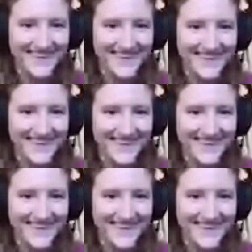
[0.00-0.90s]

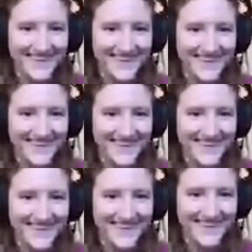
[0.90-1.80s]

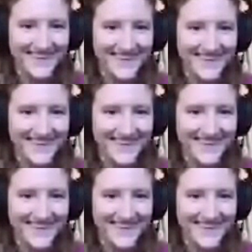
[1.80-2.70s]
(silent)